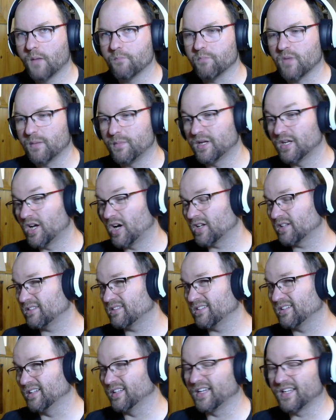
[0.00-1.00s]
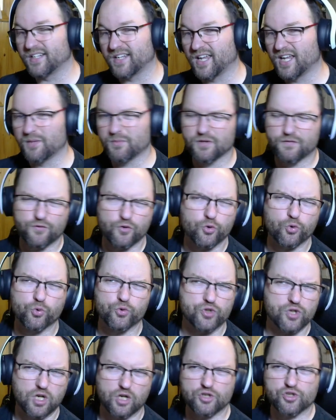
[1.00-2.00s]
Maybe not late game if you
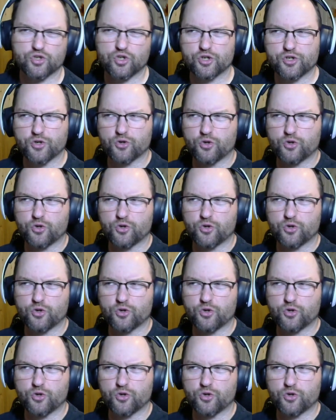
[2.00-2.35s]
use cluster.